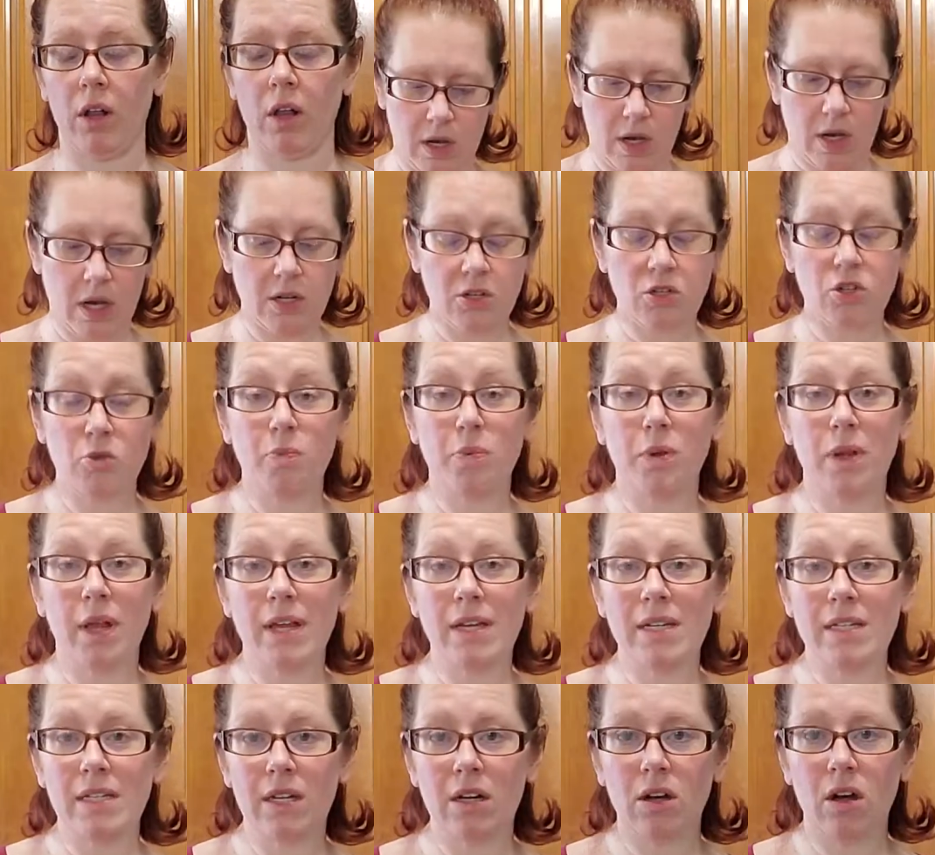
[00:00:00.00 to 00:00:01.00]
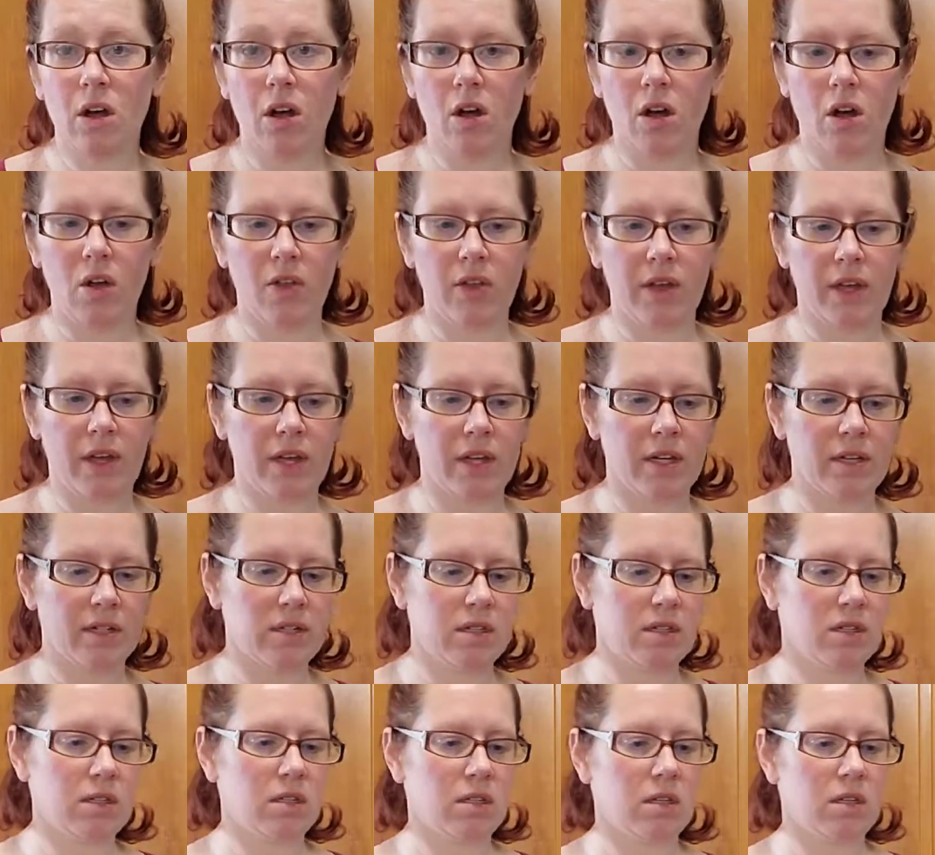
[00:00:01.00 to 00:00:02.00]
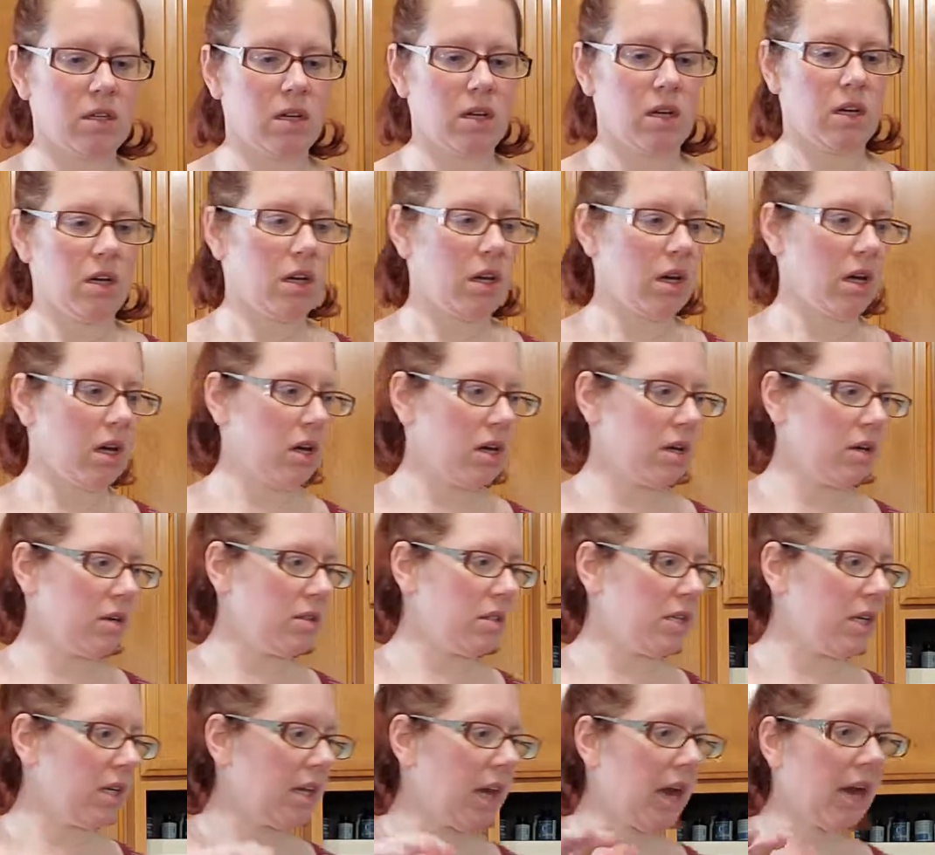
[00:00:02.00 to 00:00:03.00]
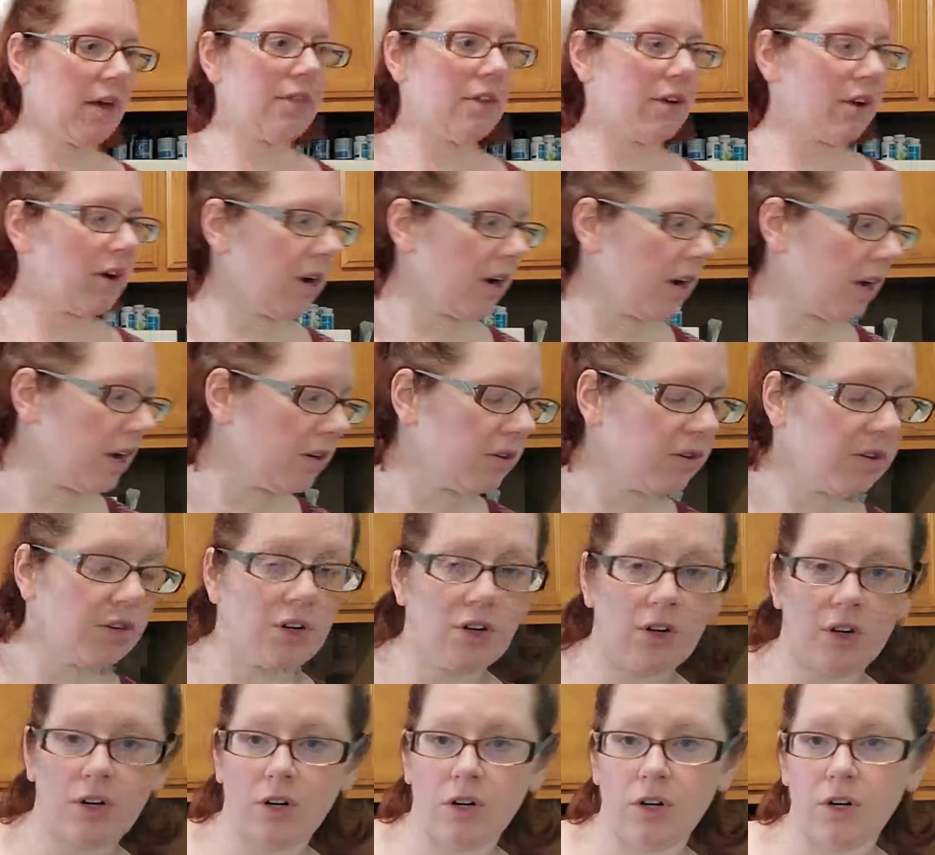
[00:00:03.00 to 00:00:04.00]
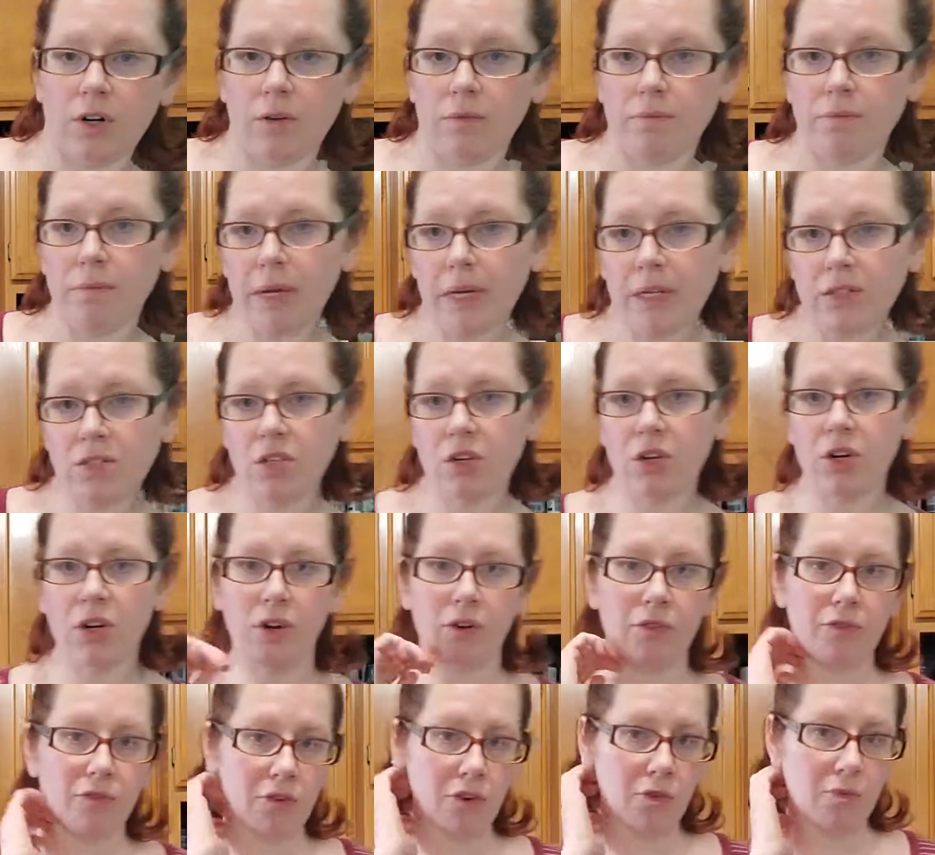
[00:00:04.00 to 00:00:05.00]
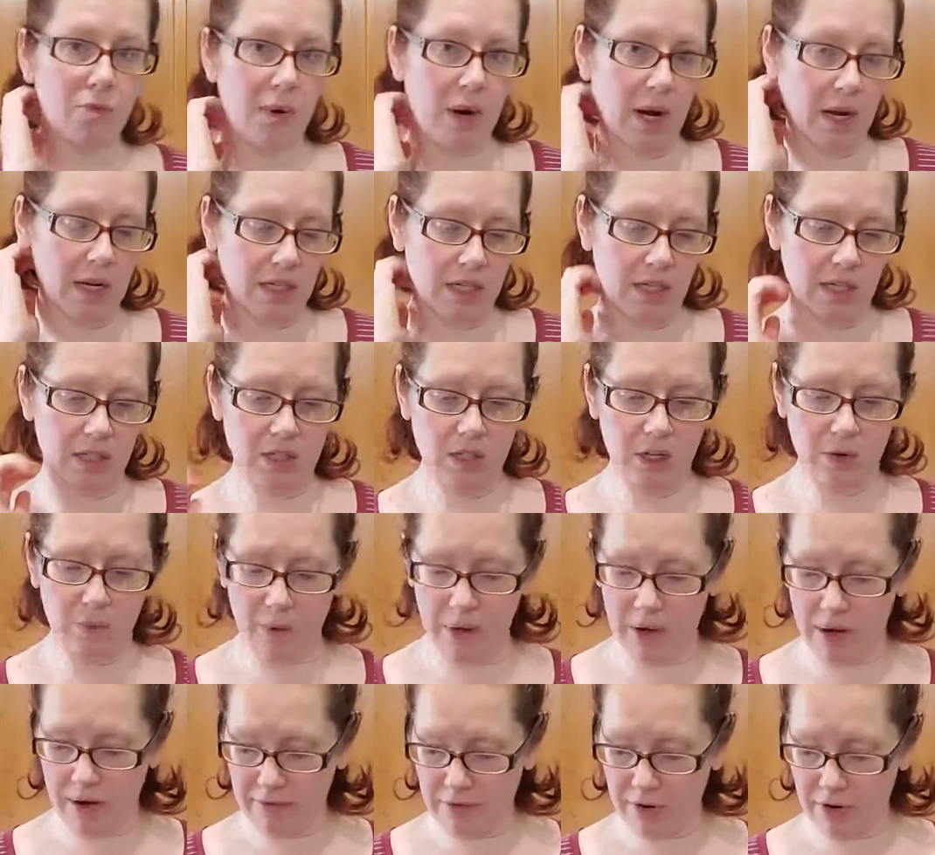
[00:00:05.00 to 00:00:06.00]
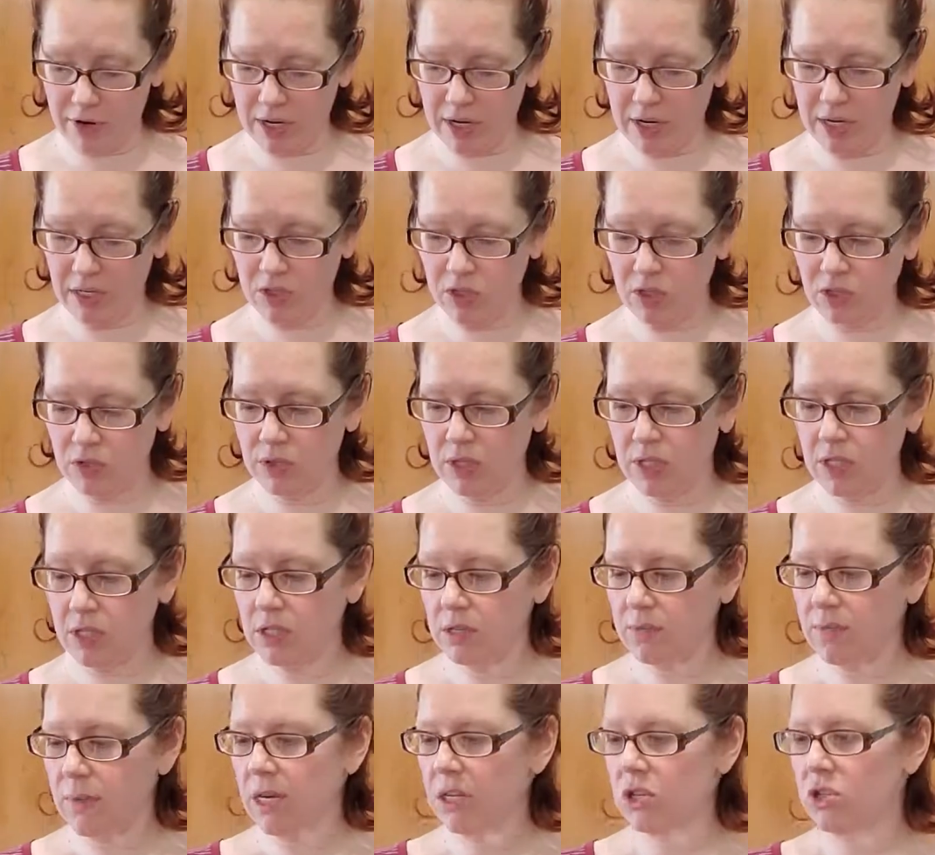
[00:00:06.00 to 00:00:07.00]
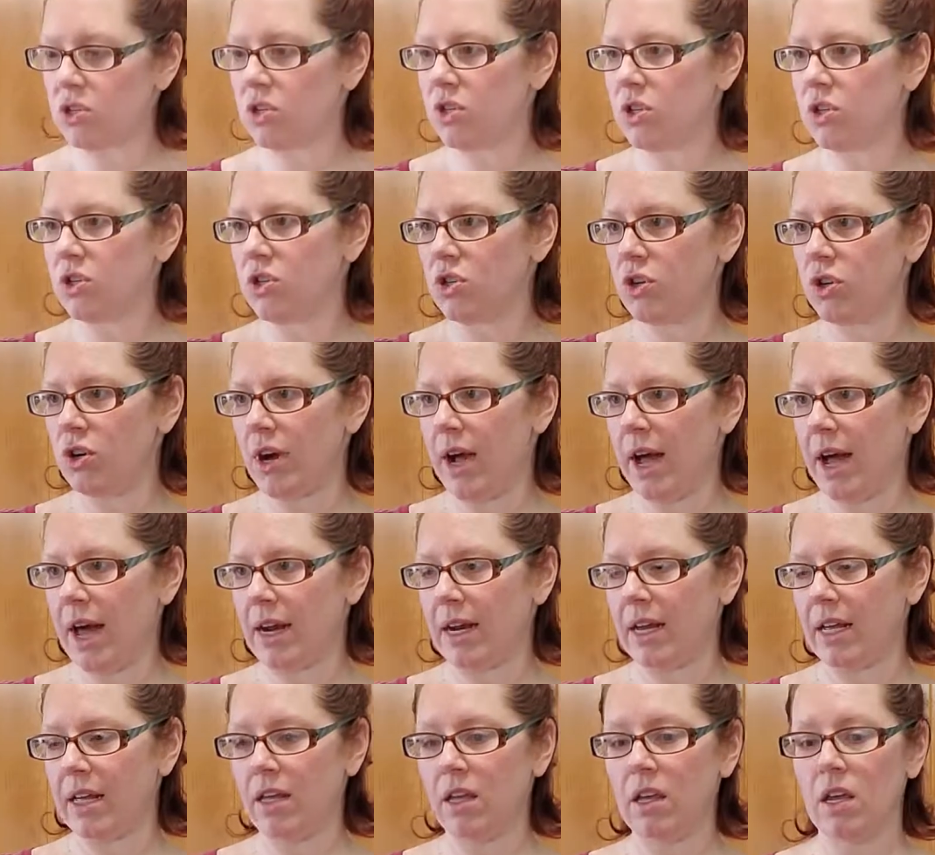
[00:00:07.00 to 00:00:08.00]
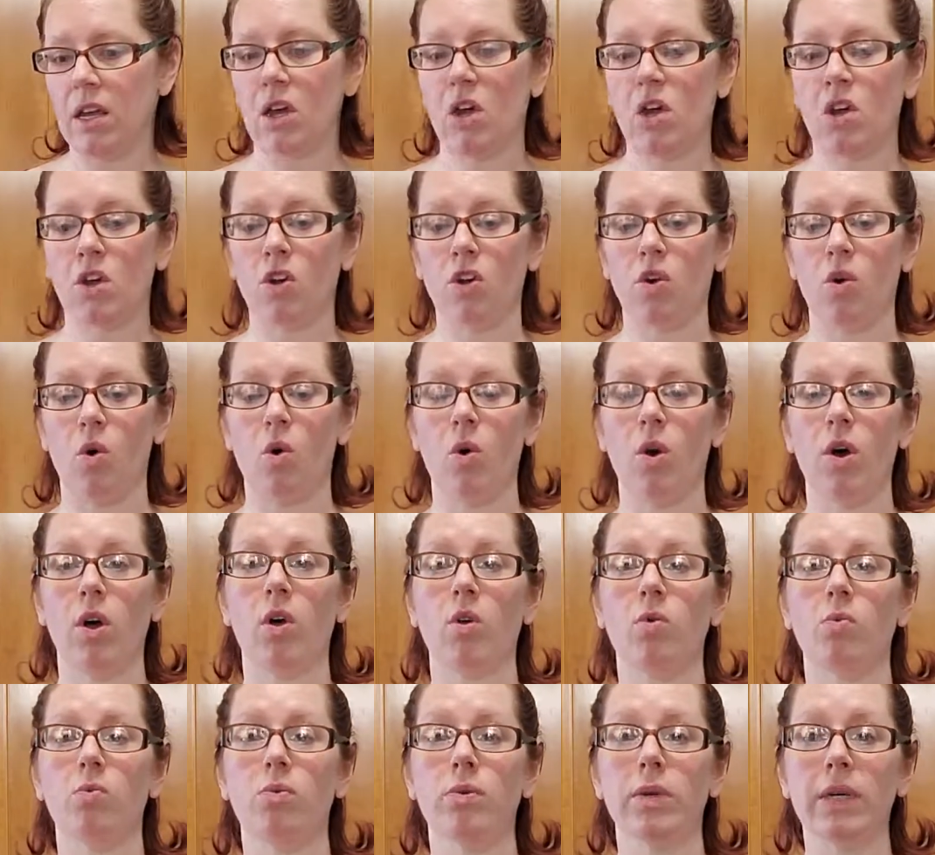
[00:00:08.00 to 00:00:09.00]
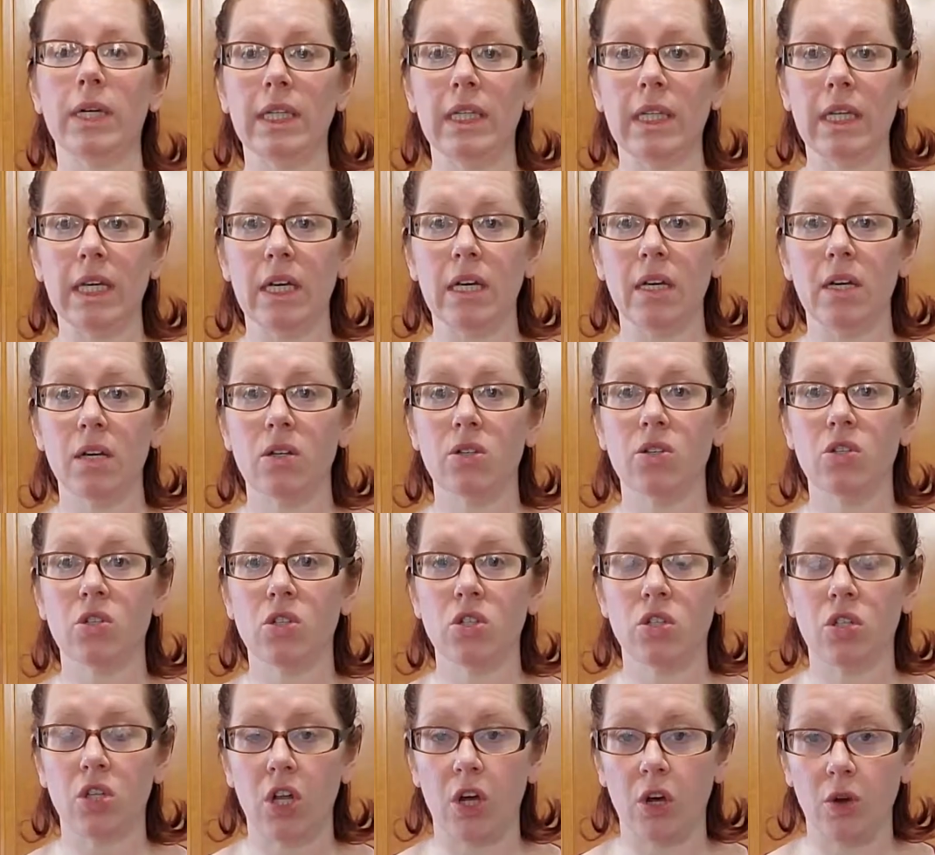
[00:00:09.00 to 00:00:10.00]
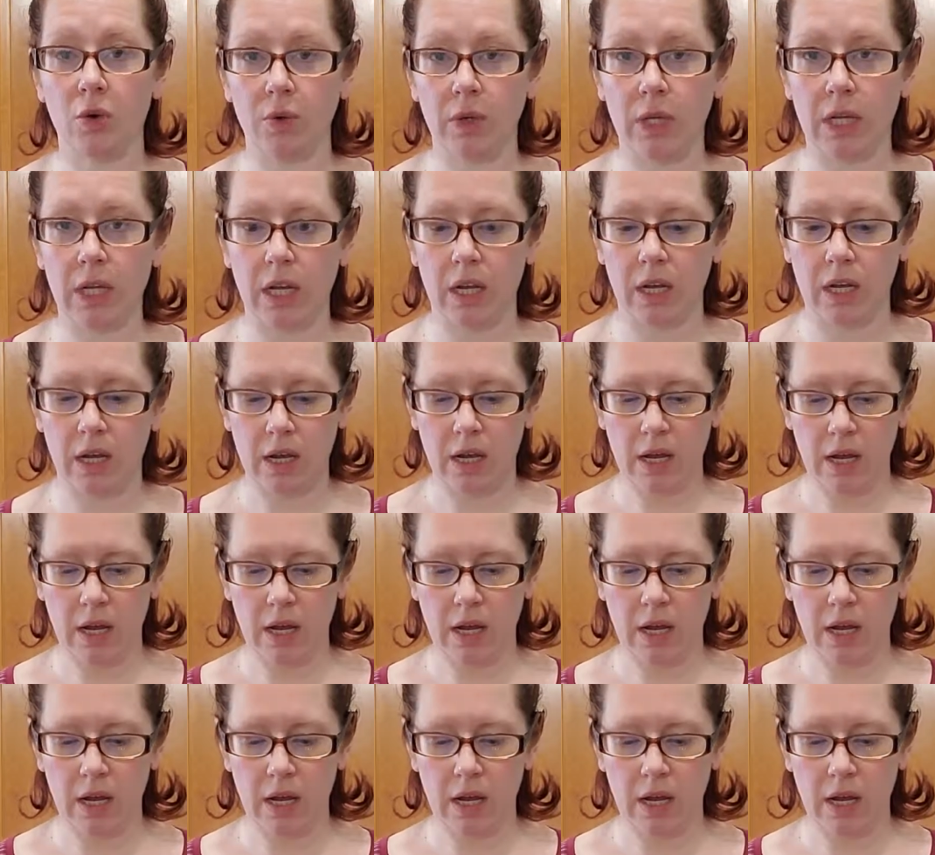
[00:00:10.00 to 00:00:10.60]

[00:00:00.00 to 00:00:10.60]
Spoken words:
As you're blending all this together in your mixer, your food processor, whatever it is, you need to make sure that you're adding your oil really slowly.